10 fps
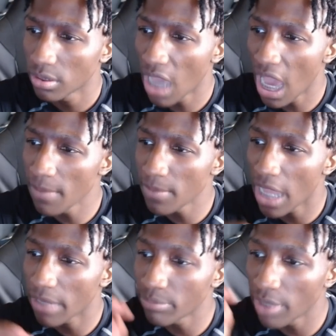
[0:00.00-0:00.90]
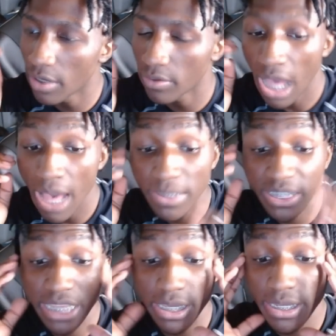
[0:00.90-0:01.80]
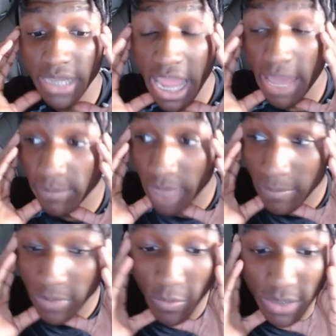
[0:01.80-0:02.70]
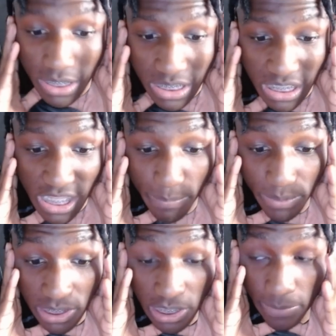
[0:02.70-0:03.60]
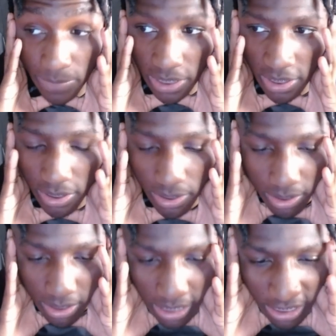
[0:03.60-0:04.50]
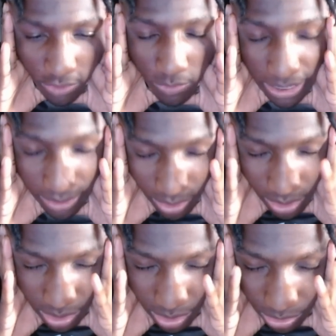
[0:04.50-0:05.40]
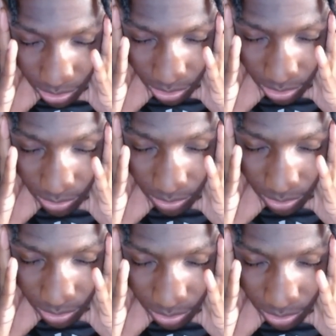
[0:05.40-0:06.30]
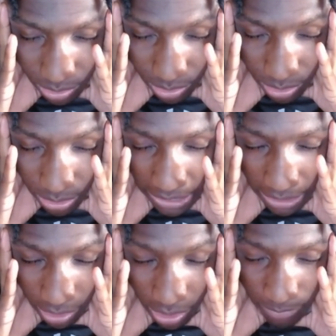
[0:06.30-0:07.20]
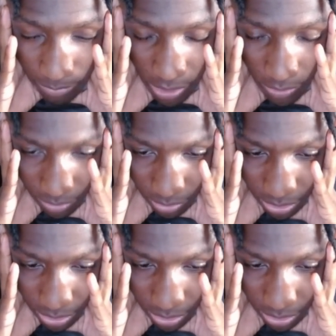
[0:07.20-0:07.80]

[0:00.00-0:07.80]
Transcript: I'm like, bro, I'm going to take a nap. I'm going to sleep, nigga. I go like this. I look, bro.